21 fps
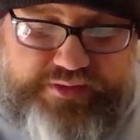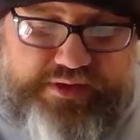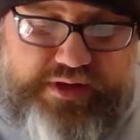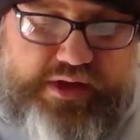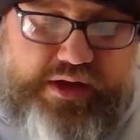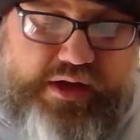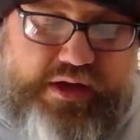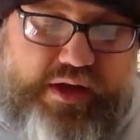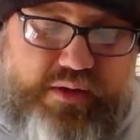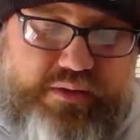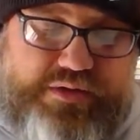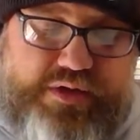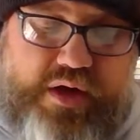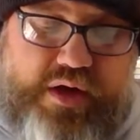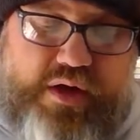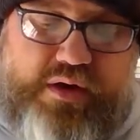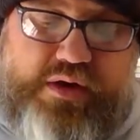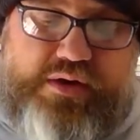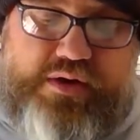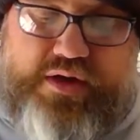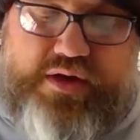Then he goes
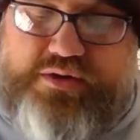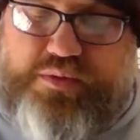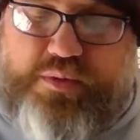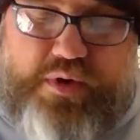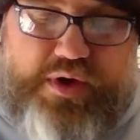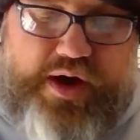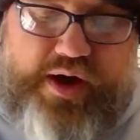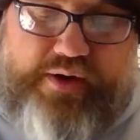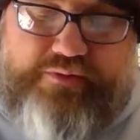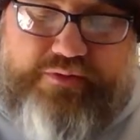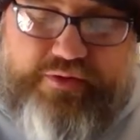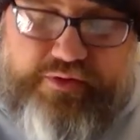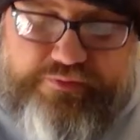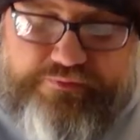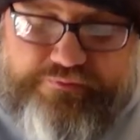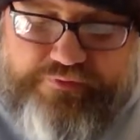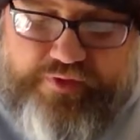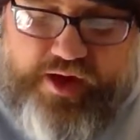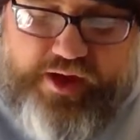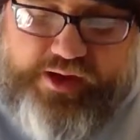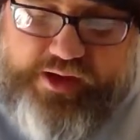on and does whatever the
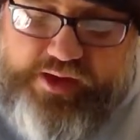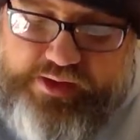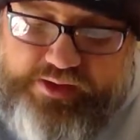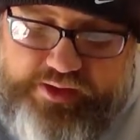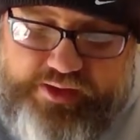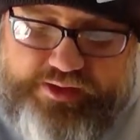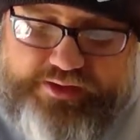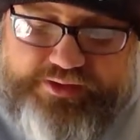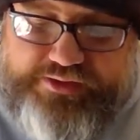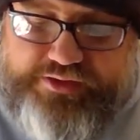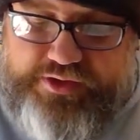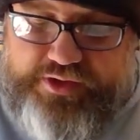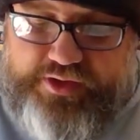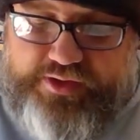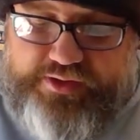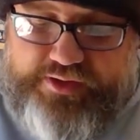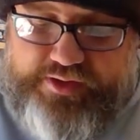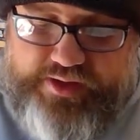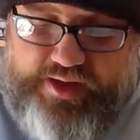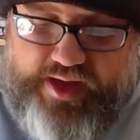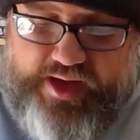fuck he does
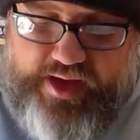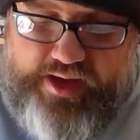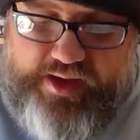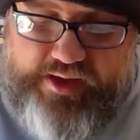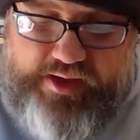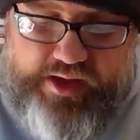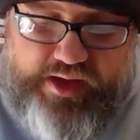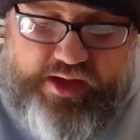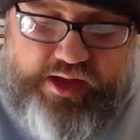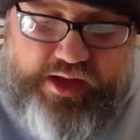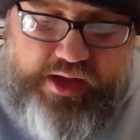during the day.